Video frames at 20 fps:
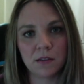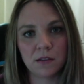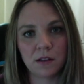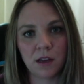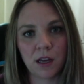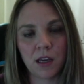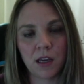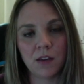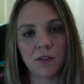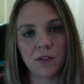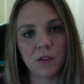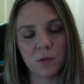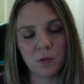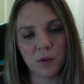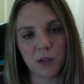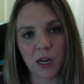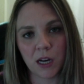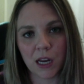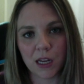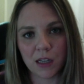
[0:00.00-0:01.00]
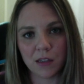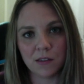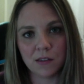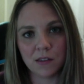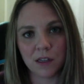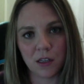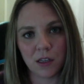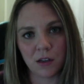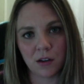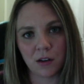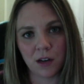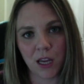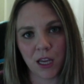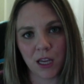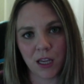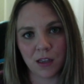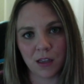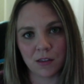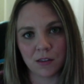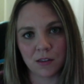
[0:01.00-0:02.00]
Okay, if you put ice in your
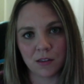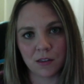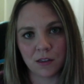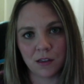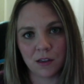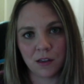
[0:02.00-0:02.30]
hand,